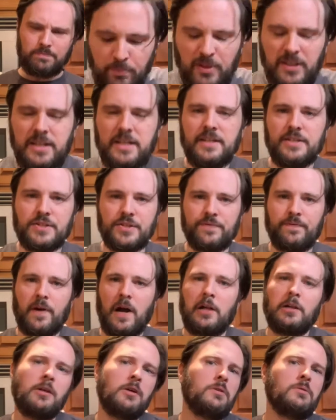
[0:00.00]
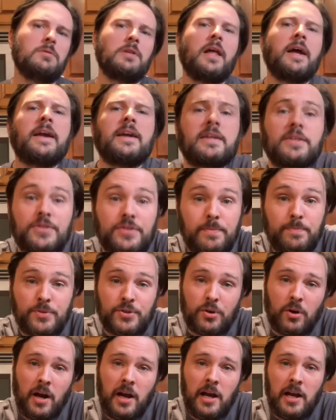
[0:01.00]
Please follow, like,
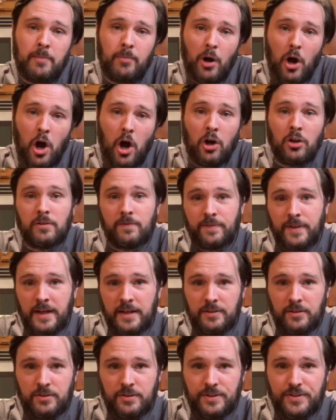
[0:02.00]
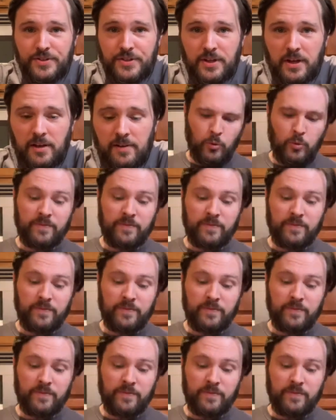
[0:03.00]
subscribe, all of that good stuff.